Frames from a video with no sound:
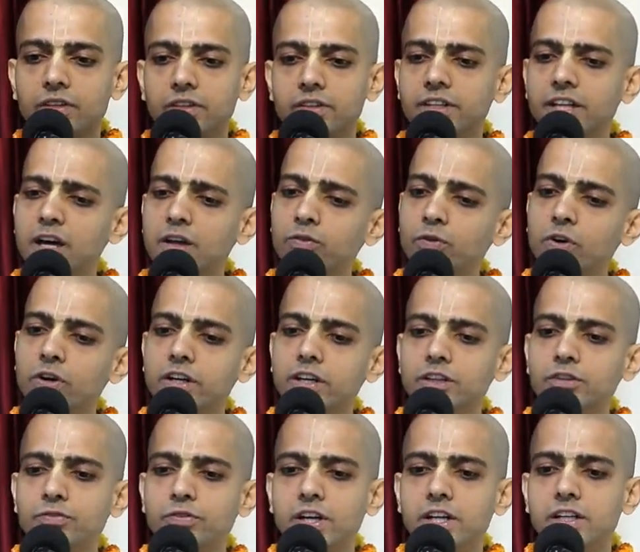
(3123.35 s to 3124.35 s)
Therefore, it
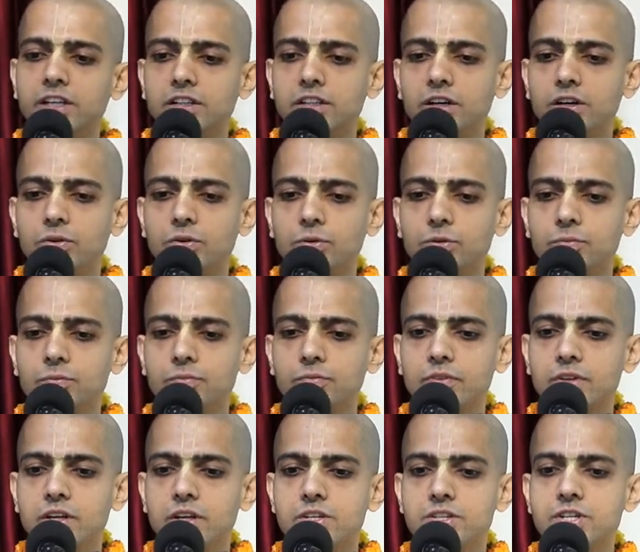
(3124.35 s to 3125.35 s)
is failing now.
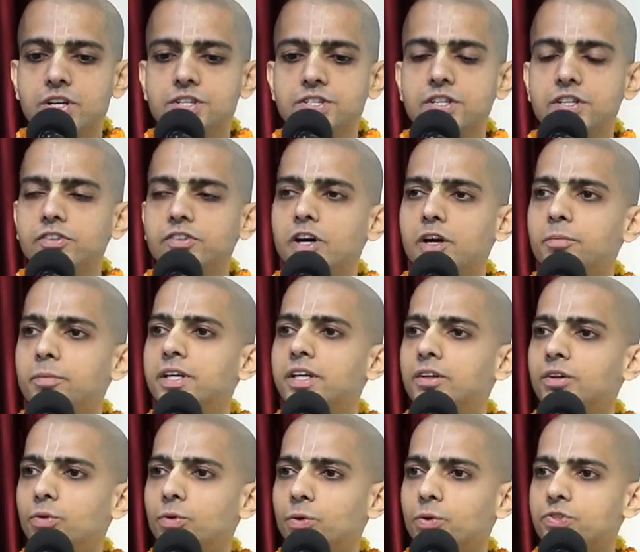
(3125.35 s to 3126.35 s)
Churches are
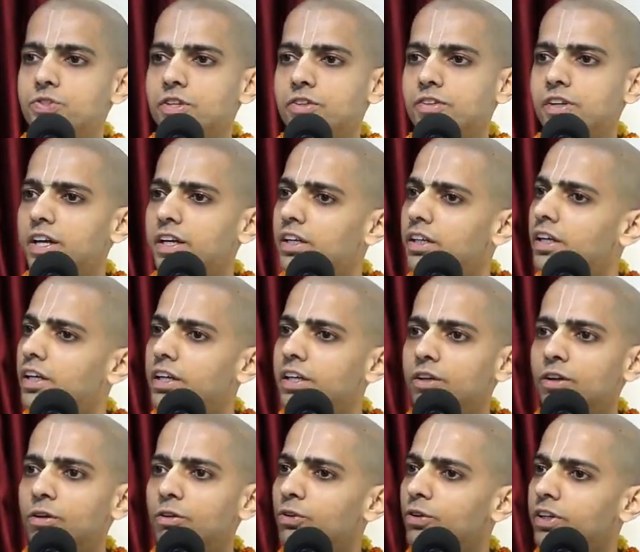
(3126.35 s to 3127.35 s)
being closed, just like in
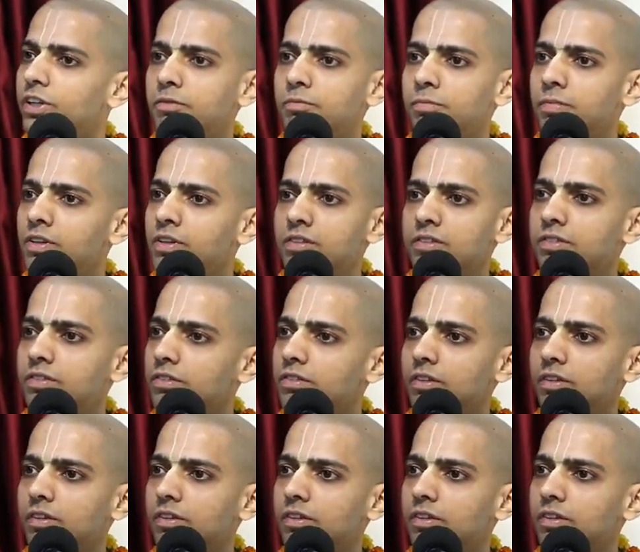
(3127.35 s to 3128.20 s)
India also temples.